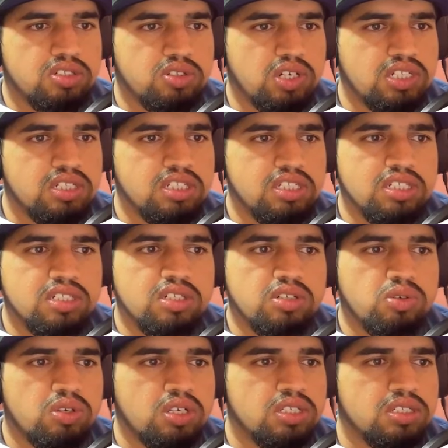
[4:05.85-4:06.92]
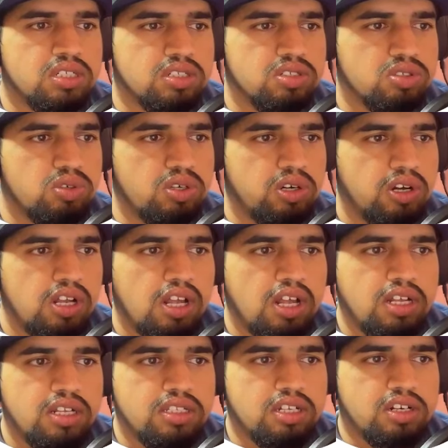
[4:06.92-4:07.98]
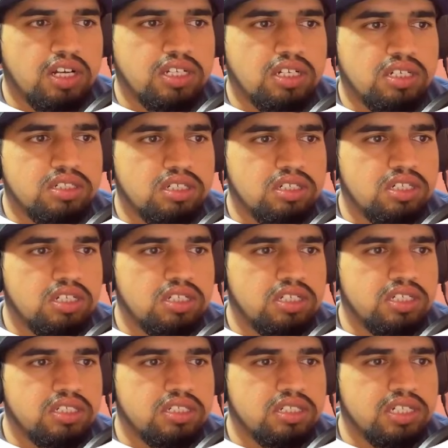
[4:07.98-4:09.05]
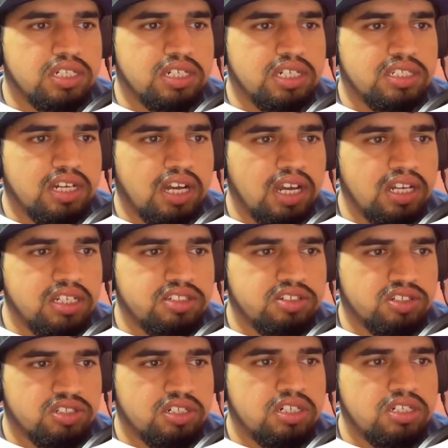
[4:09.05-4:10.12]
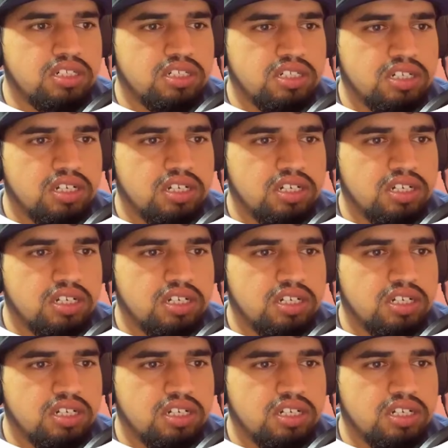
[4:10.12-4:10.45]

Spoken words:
So I think this is the wrong answer. So the right answer here is the data is highly structured.